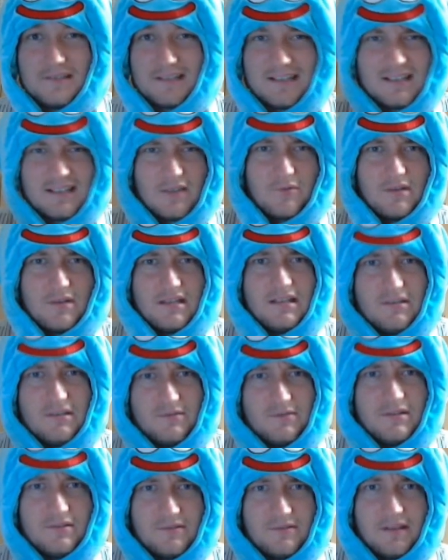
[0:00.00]
because I really
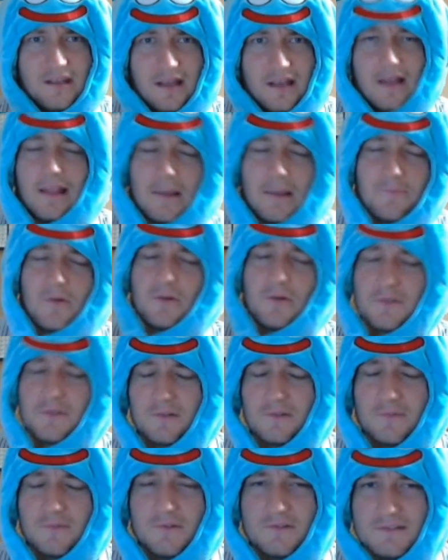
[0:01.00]
really really I like both of
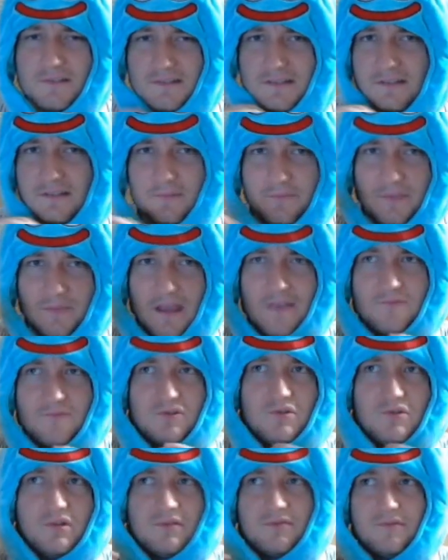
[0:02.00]
their music. They they have
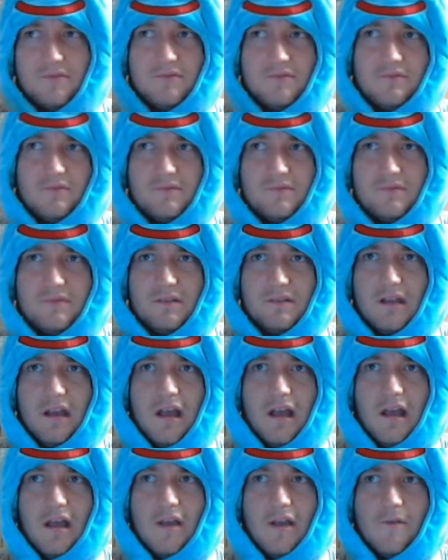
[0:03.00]
two different
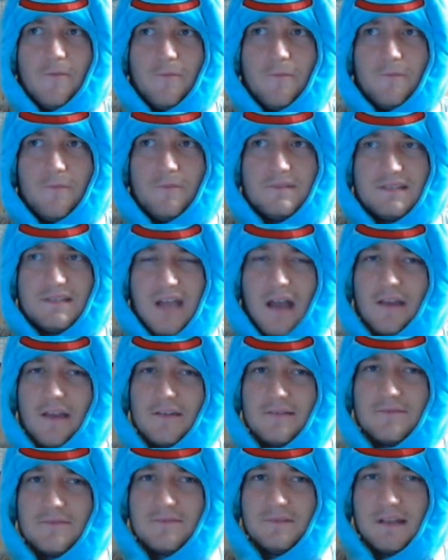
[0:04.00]

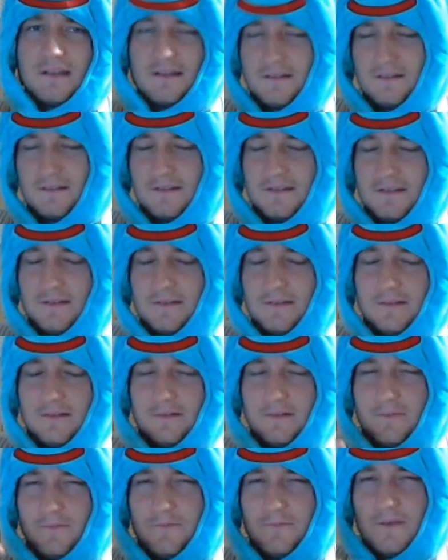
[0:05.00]
styles. The
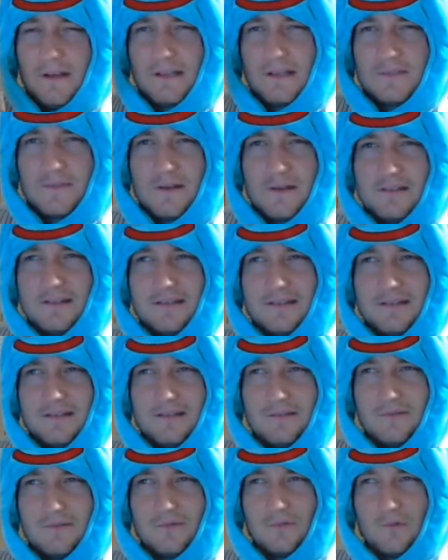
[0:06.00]
Phoenix Project
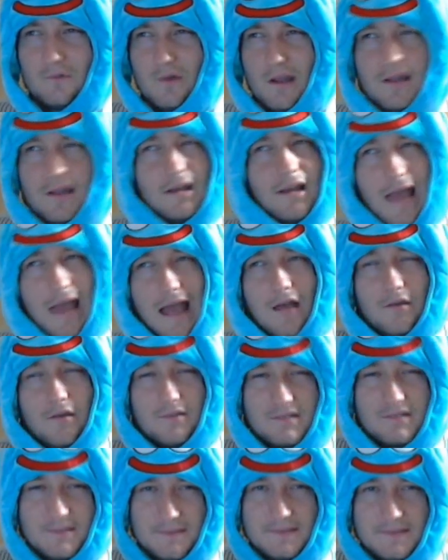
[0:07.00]
right now
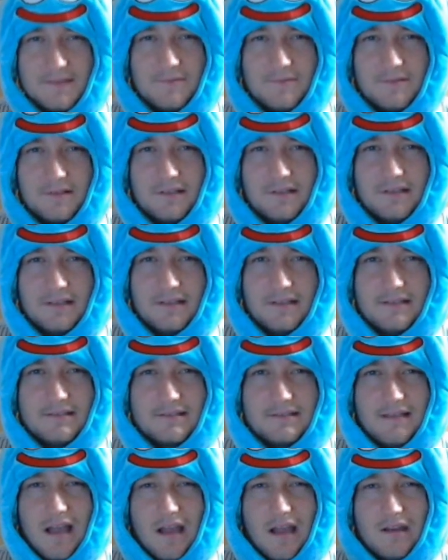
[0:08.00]
specifically
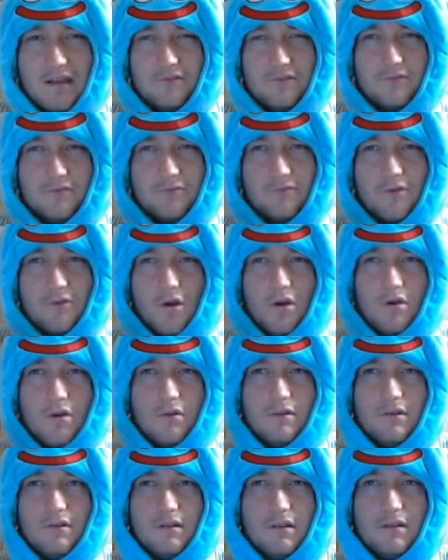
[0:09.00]
he's kind of
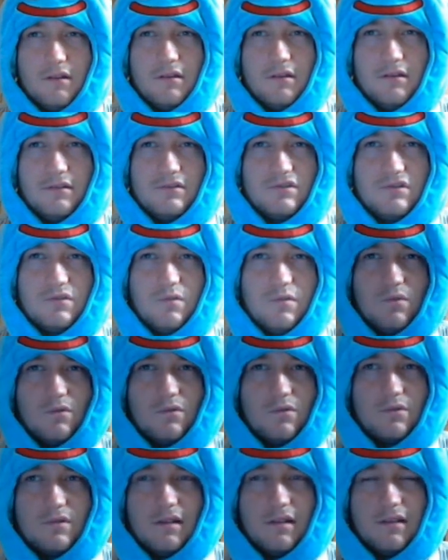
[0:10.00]
gone
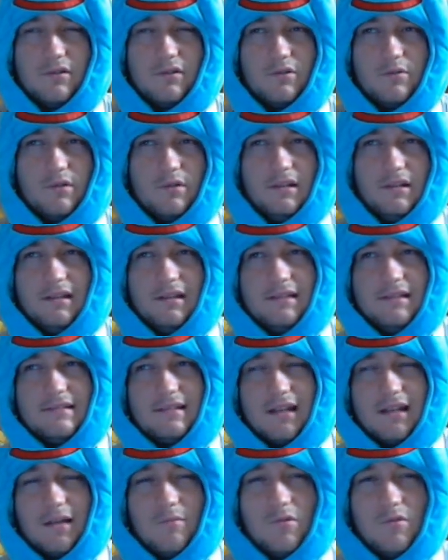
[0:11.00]
toward a little he leans a
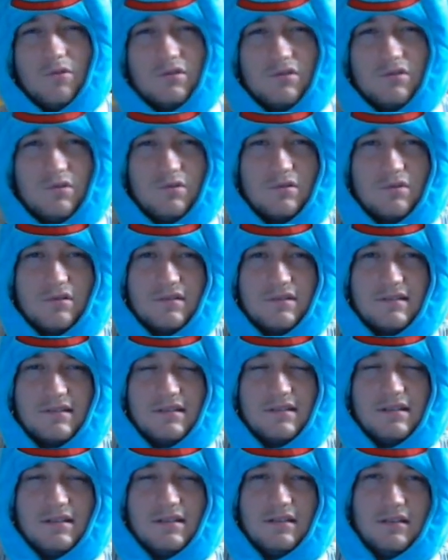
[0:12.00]
lot more towards
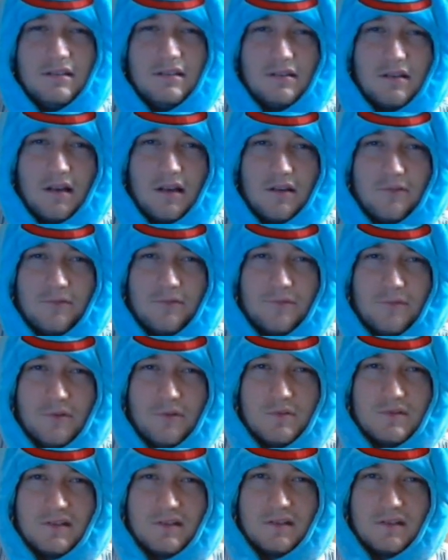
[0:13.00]
the kind of
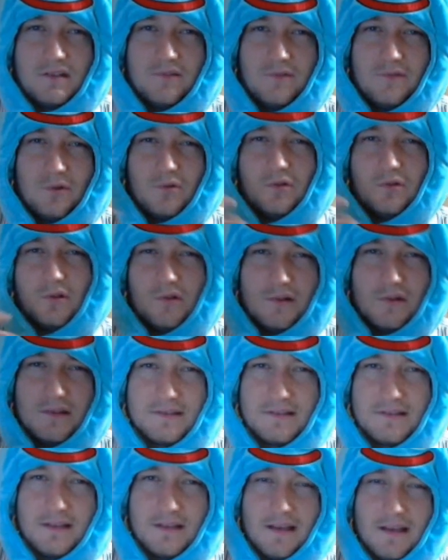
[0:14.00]
using the
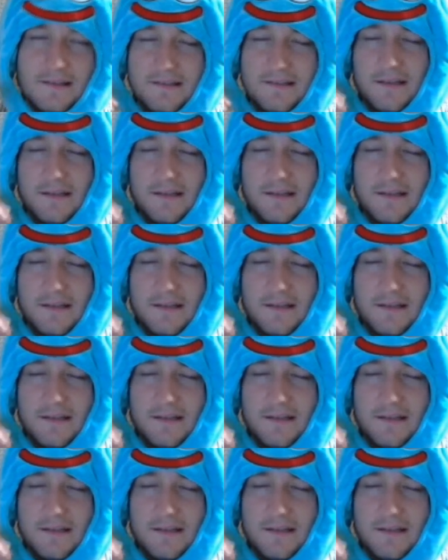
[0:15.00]
vocaloids and the Hatsune